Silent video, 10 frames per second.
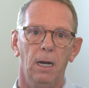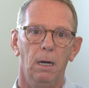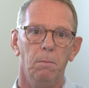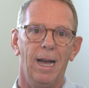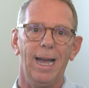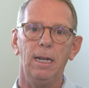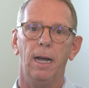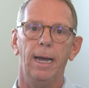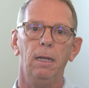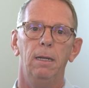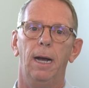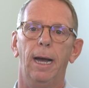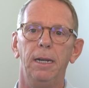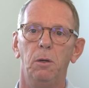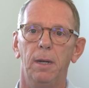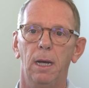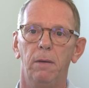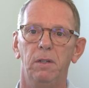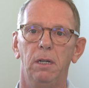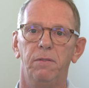Um, I, I, I don't
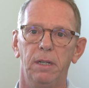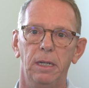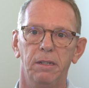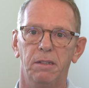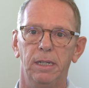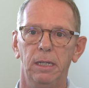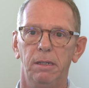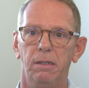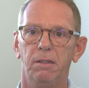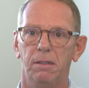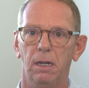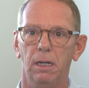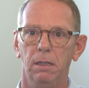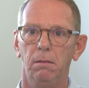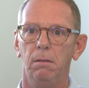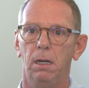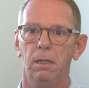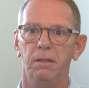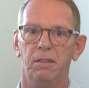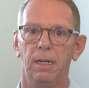have enough data scientists on,
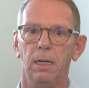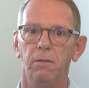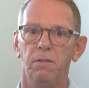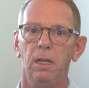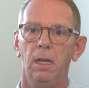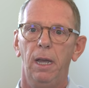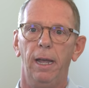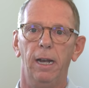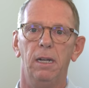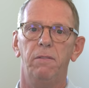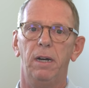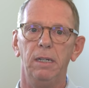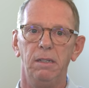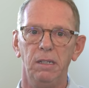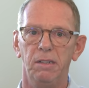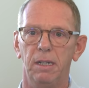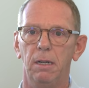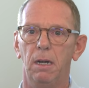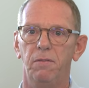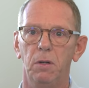on staff and enough IT st-
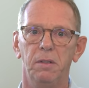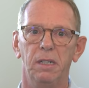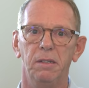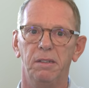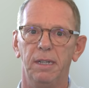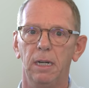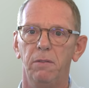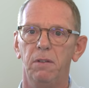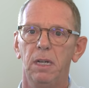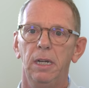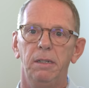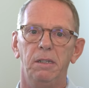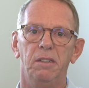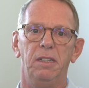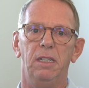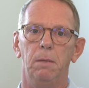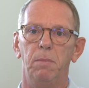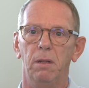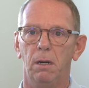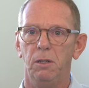uh, folks on staff to stand
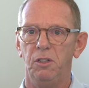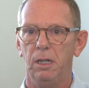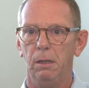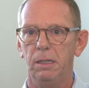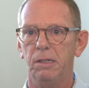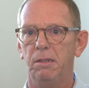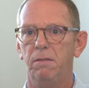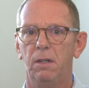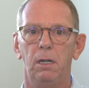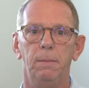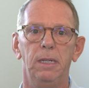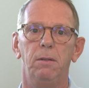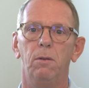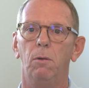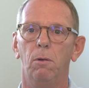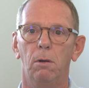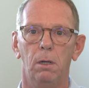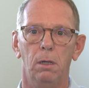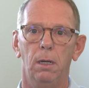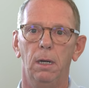up a large analytics environment
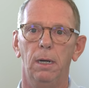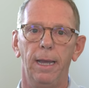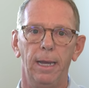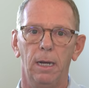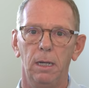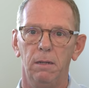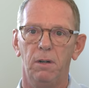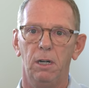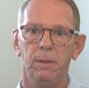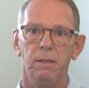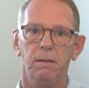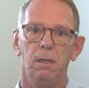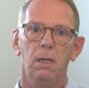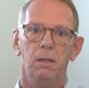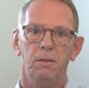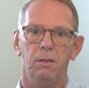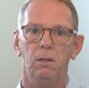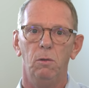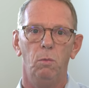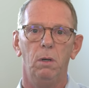or uh, AI environment.
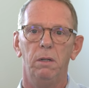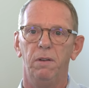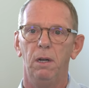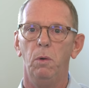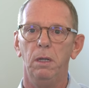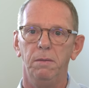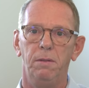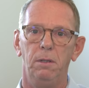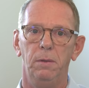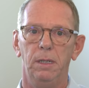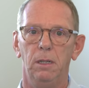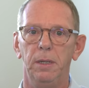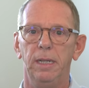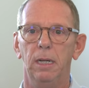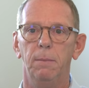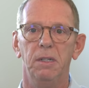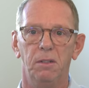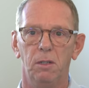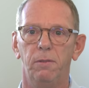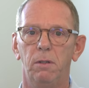So, what if I went to an OEM, a
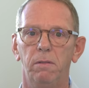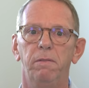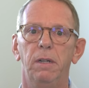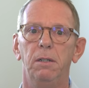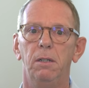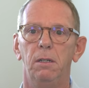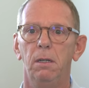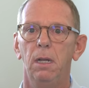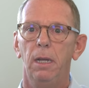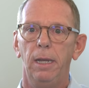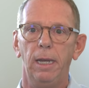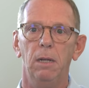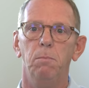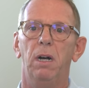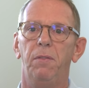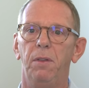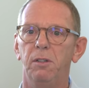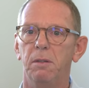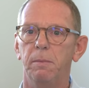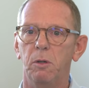server vendor, and bought their
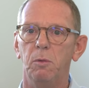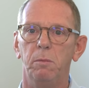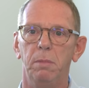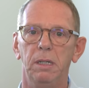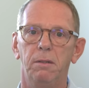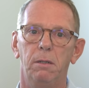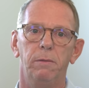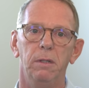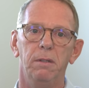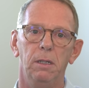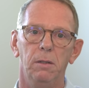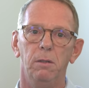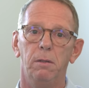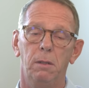subscription based service? You know, there are